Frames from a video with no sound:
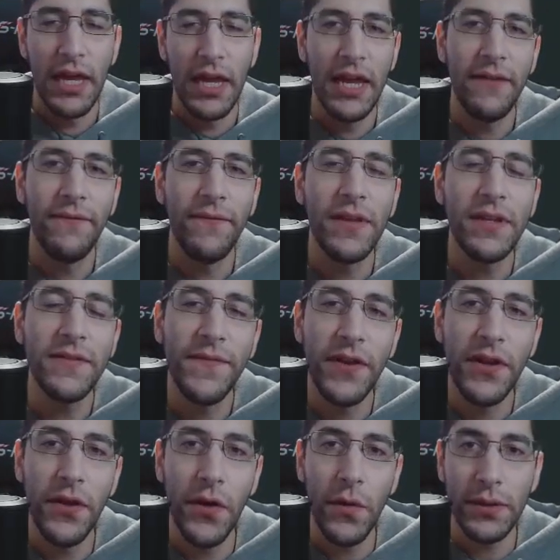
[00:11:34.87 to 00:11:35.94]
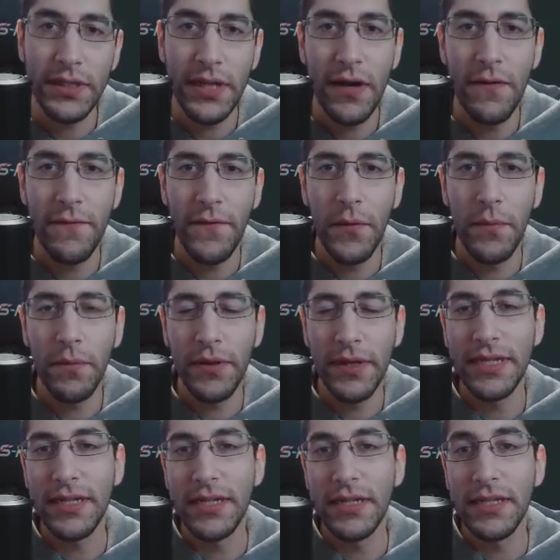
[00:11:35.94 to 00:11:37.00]
If this video was helpful,
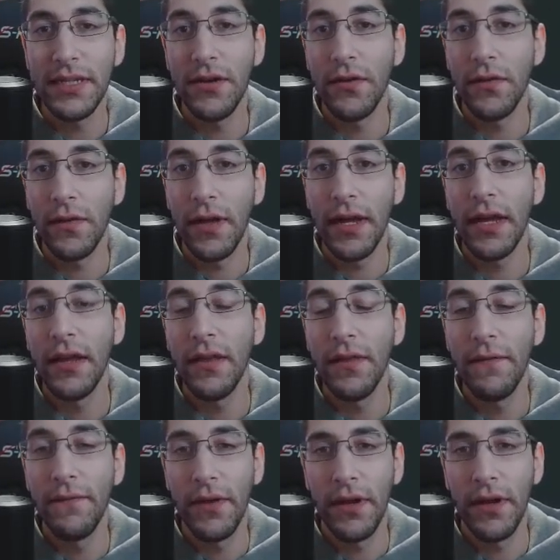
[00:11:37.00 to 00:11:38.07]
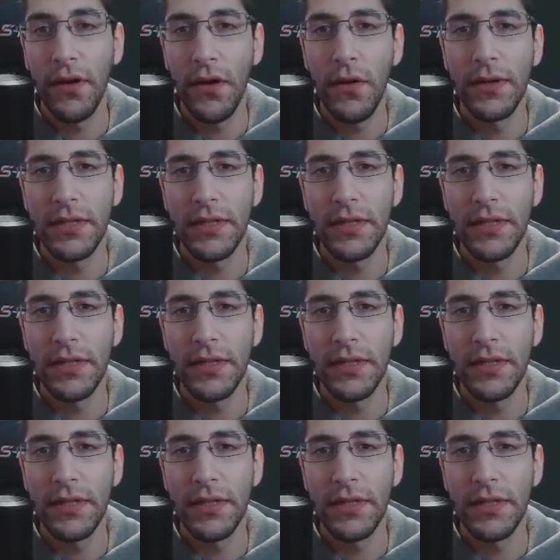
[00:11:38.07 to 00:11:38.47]
please consider liking the video and